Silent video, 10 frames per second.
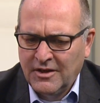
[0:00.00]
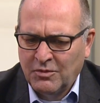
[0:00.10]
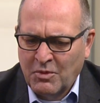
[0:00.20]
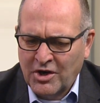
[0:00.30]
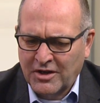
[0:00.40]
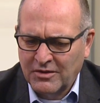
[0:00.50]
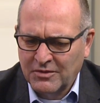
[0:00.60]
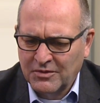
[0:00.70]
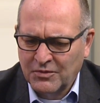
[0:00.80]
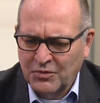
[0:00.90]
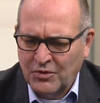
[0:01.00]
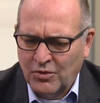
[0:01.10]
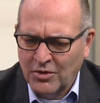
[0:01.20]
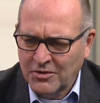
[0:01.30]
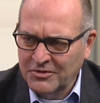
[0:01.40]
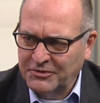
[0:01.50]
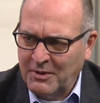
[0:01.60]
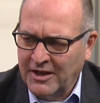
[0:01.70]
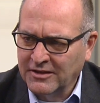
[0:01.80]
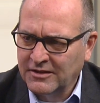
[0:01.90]
Mark, Oracle
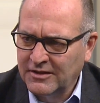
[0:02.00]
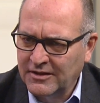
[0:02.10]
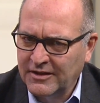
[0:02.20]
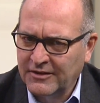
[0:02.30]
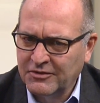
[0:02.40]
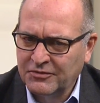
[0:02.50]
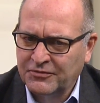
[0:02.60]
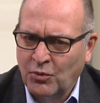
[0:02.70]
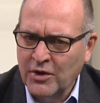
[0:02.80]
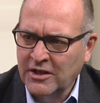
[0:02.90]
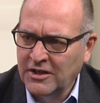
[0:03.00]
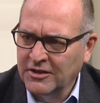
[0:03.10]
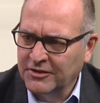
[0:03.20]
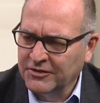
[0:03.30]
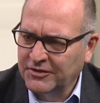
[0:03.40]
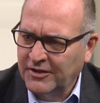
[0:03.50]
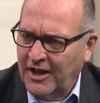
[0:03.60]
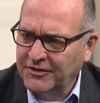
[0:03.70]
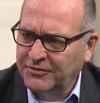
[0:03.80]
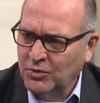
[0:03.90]
spent 40 years, the
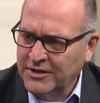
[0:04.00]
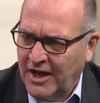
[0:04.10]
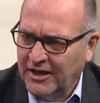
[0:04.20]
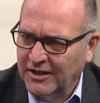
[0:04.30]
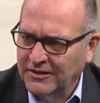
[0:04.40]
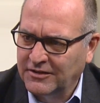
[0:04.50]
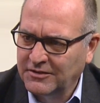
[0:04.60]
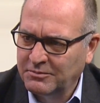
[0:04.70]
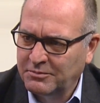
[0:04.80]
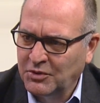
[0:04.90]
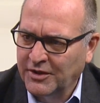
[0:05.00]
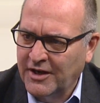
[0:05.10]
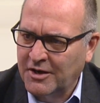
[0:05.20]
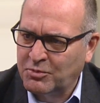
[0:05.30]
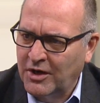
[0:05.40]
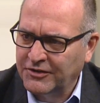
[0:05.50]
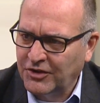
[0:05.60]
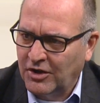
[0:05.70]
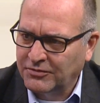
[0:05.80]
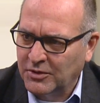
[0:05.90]
last four decades, building enterprise
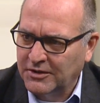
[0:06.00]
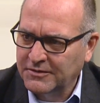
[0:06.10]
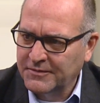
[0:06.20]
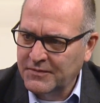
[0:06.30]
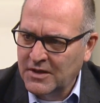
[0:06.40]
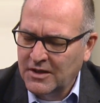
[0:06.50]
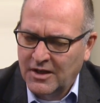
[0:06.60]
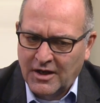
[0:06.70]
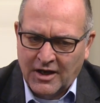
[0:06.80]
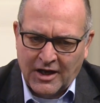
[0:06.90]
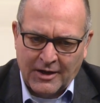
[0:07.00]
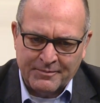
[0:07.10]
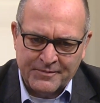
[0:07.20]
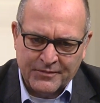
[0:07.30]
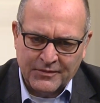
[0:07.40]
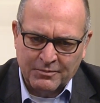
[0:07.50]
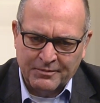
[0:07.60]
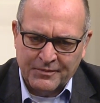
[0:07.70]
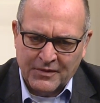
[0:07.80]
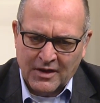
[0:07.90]
software. Um,
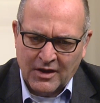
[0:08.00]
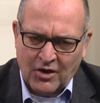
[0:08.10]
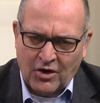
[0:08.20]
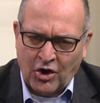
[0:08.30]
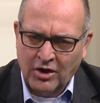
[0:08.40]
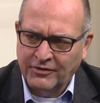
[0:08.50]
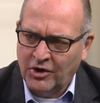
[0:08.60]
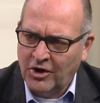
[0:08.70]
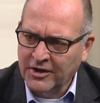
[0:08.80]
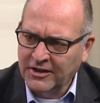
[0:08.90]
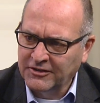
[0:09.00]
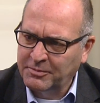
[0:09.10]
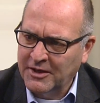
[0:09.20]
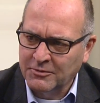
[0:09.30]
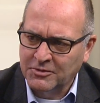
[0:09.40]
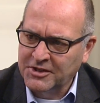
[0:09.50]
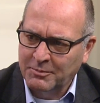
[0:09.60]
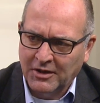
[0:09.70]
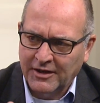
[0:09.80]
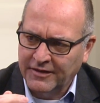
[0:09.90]
all of our R&D spend, and we're
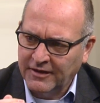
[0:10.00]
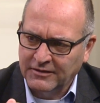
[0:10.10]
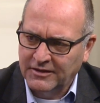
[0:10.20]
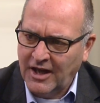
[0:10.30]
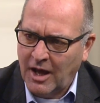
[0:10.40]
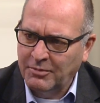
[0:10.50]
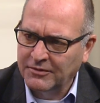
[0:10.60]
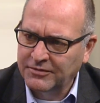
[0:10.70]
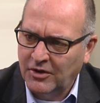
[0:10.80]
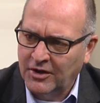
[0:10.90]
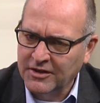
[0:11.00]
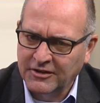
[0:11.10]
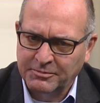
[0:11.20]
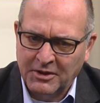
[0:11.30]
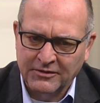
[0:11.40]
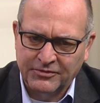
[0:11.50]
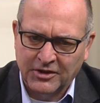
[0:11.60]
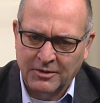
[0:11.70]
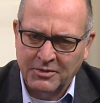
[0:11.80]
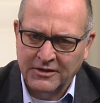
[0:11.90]
typically at the top of R&D spend for
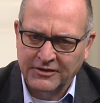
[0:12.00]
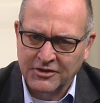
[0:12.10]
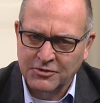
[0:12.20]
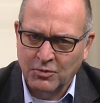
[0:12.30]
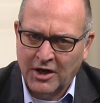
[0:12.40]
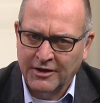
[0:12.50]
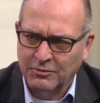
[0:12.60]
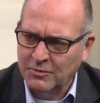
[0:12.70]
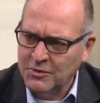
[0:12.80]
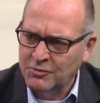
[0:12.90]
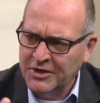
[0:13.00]
companies nationwide, and when you